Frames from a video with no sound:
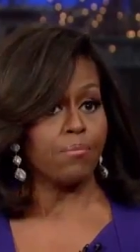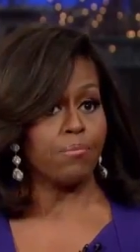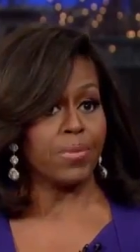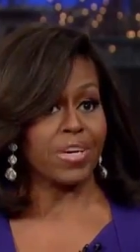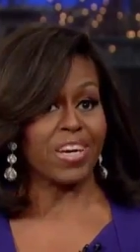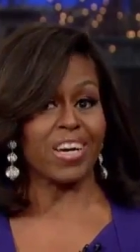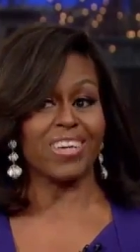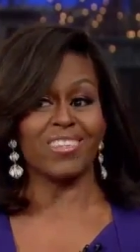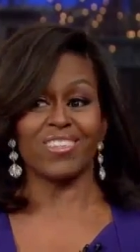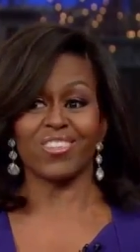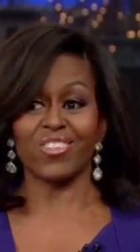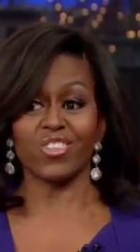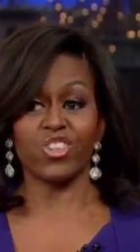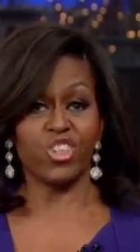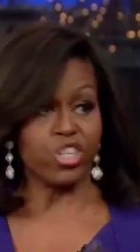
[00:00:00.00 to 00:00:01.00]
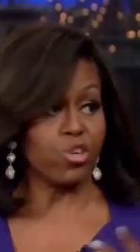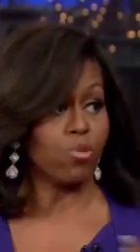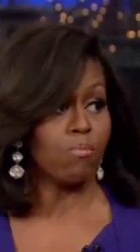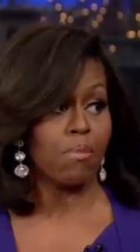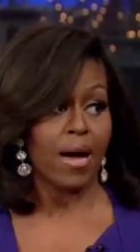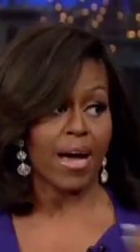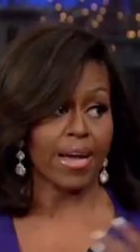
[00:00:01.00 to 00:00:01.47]
Because Jill
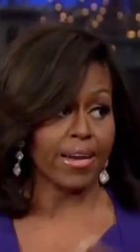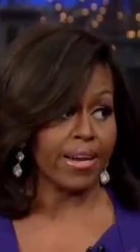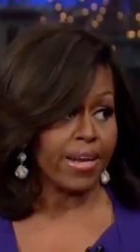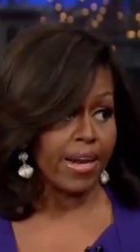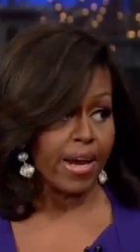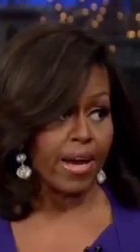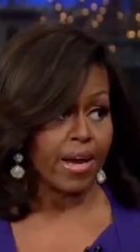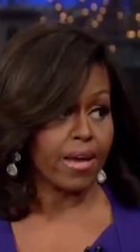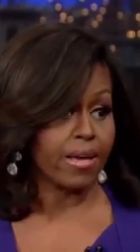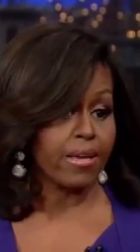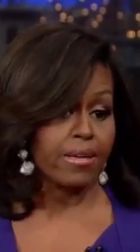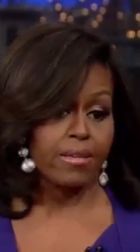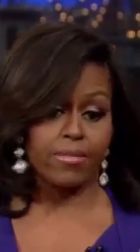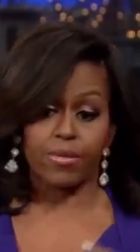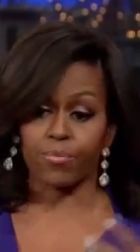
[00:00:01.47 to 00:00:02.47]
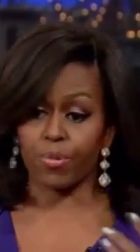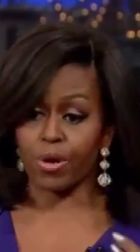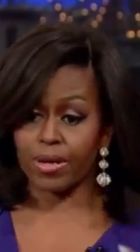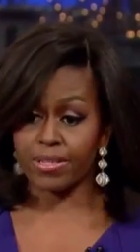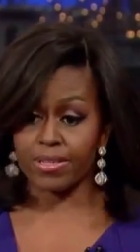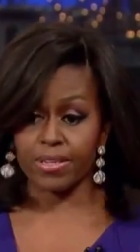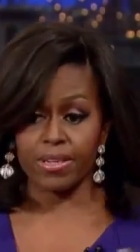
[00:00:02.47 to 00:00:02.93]
Biden and I, the
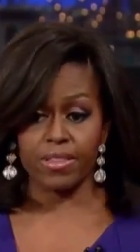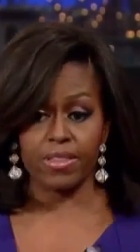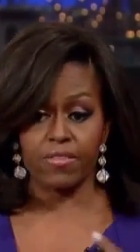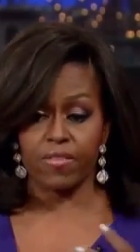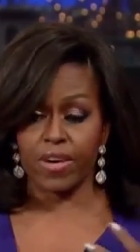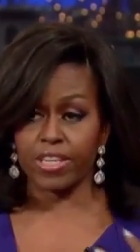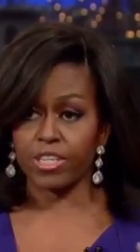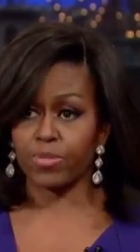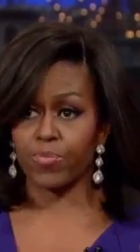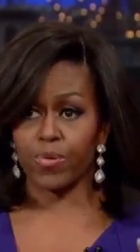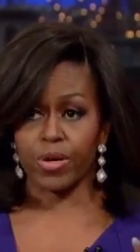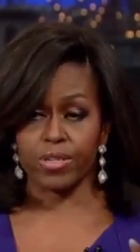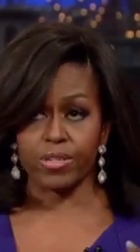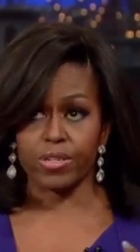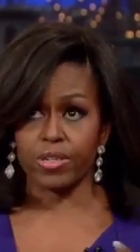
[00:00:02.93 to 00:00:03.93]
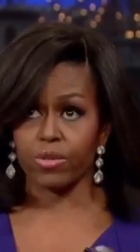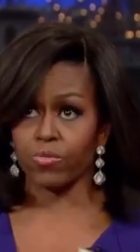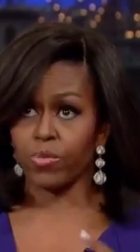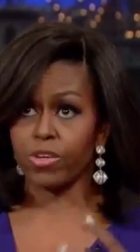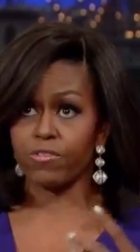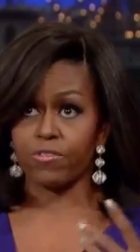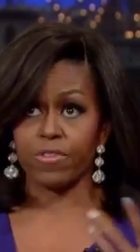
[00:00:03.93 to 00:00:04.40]
president, the vice
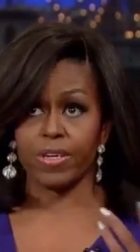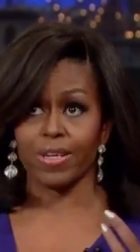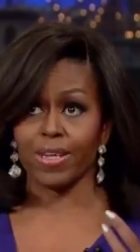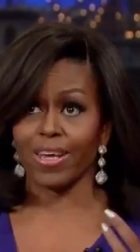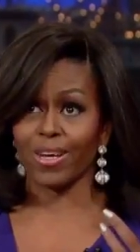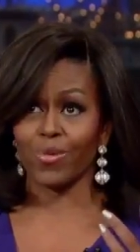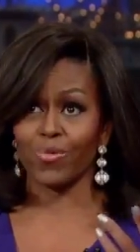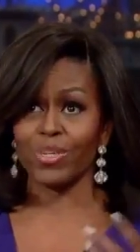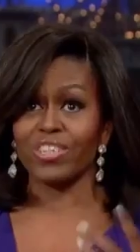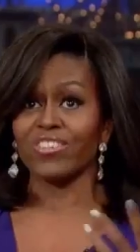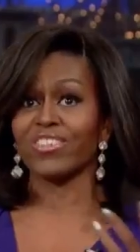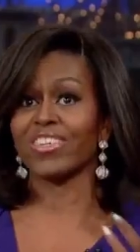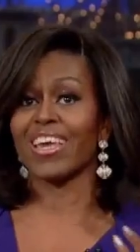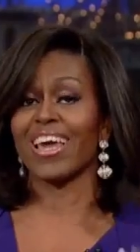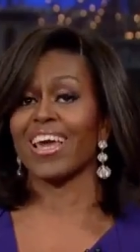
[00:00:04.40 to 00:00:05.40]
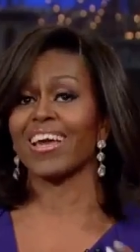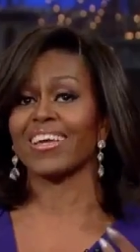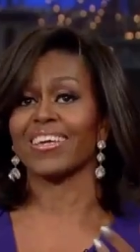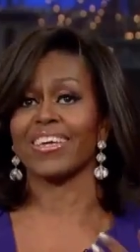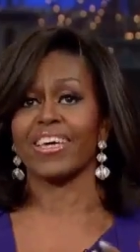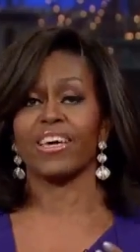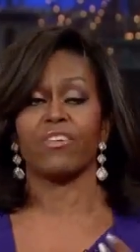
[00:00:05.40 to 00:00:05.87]
president, we feel like we just
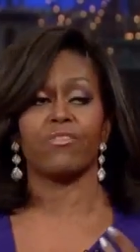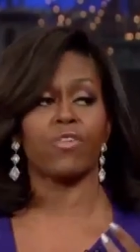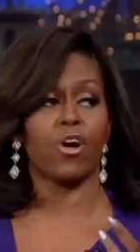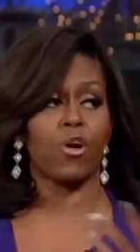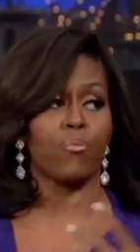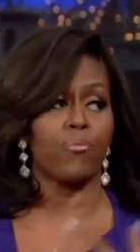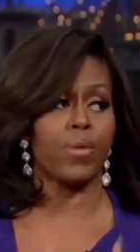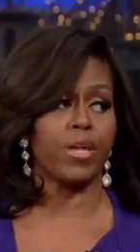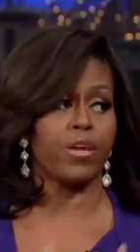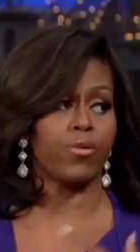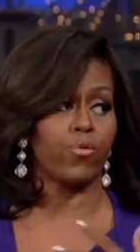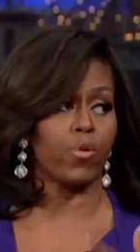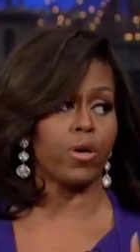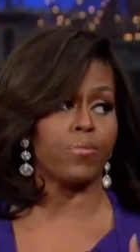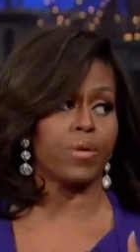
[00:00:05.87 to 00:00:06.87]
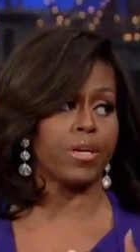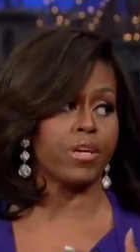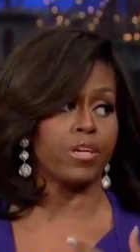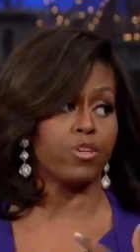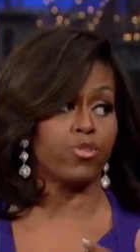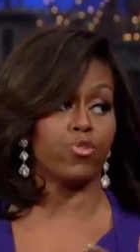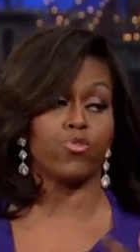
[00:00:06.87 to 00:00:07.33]
can't give our men and women
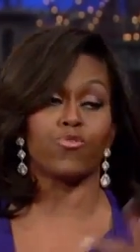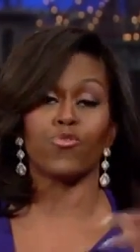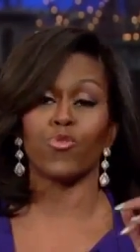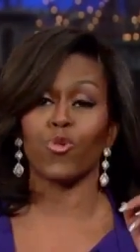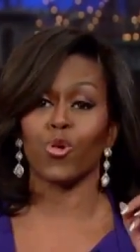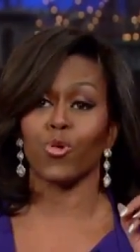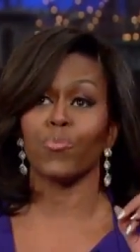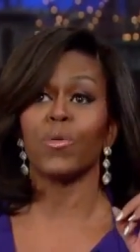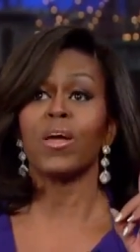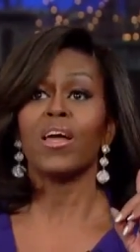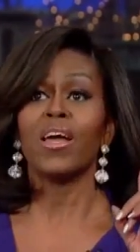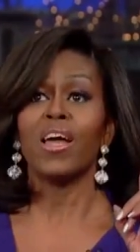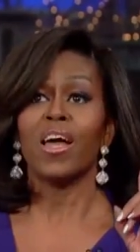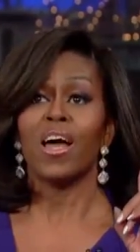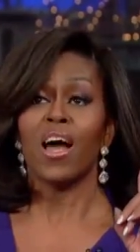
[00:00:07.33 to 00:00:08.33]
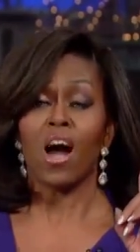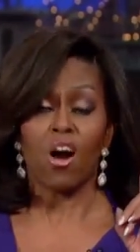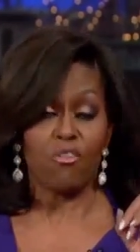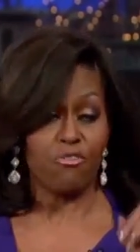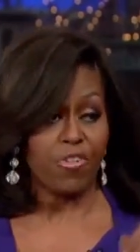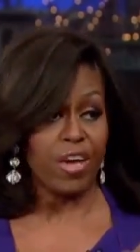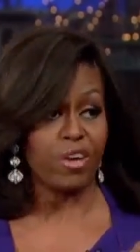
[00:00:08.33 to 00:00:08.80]
in uniform,
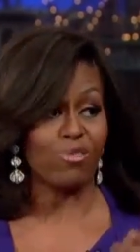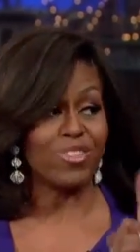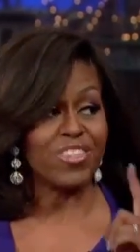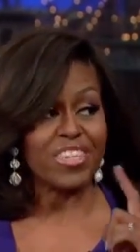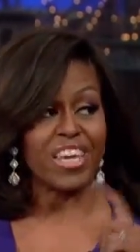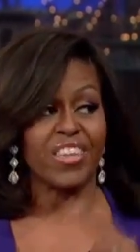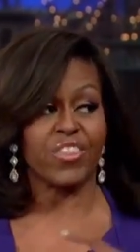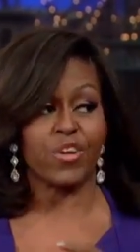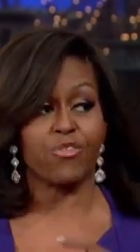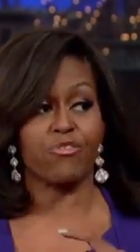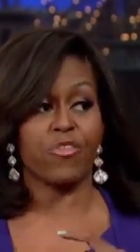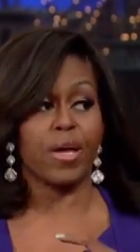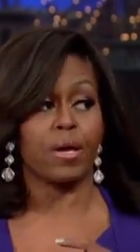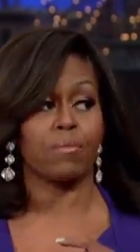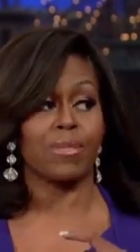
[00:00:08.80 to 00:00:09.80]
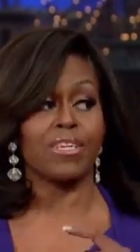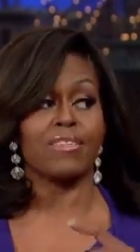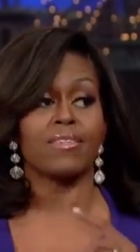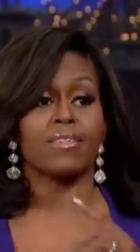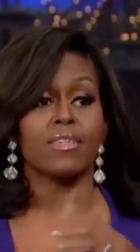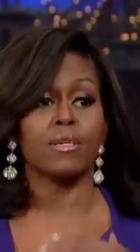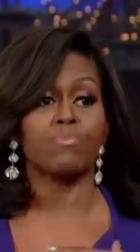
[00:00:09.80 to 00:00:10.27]
our veterans and their
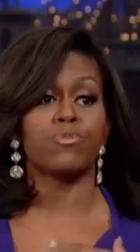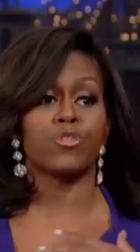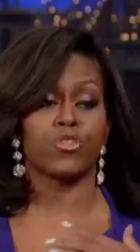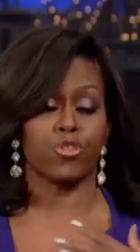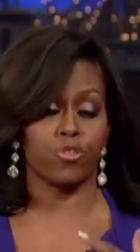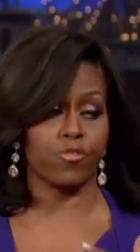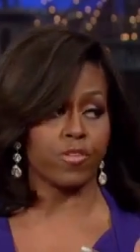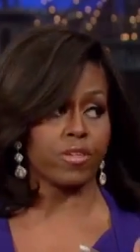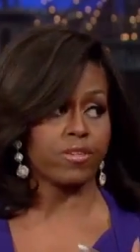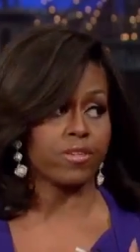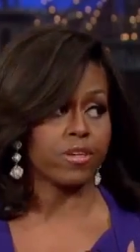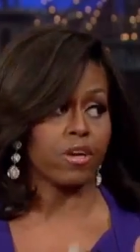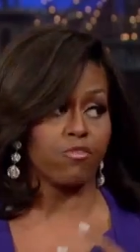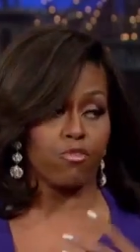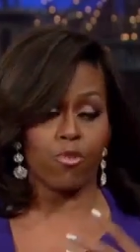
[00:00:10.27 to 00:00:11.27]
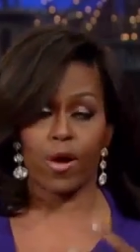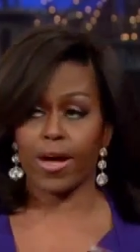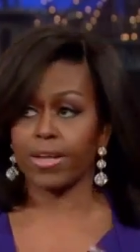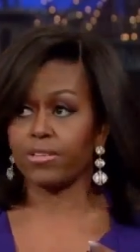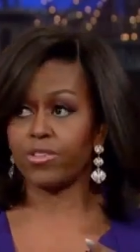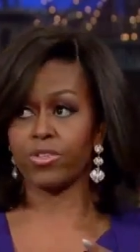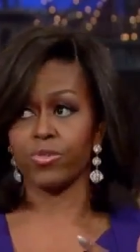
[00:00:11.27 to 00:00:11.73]
families, lip service of
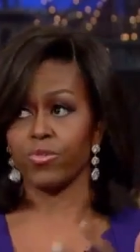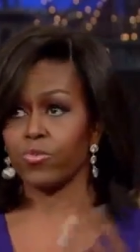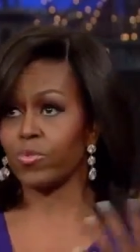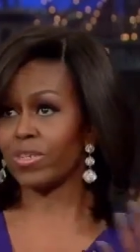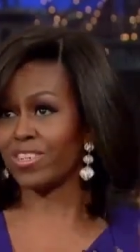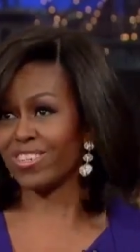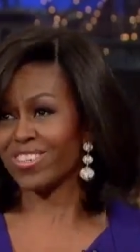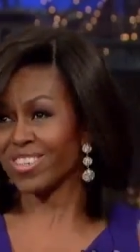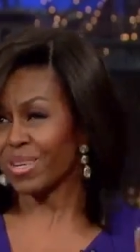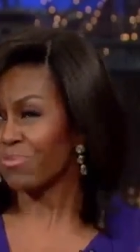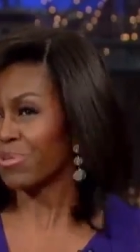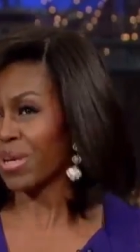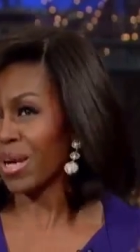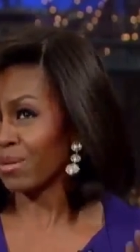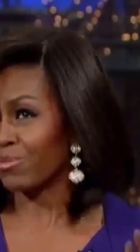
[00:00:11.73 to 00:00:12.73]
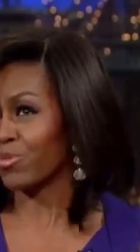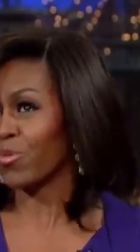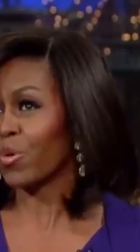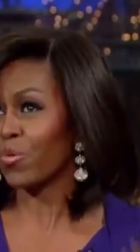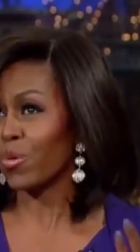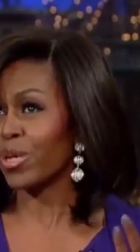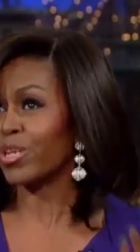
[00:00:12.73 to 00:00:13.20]
gratitude, which is sometimes
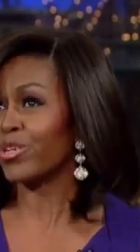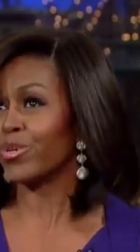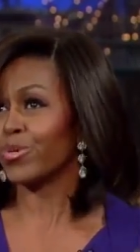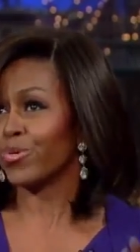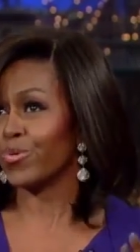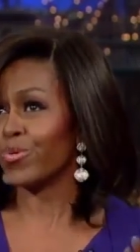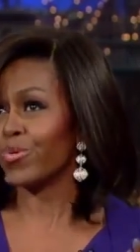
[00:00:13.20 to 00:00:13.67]
what we do.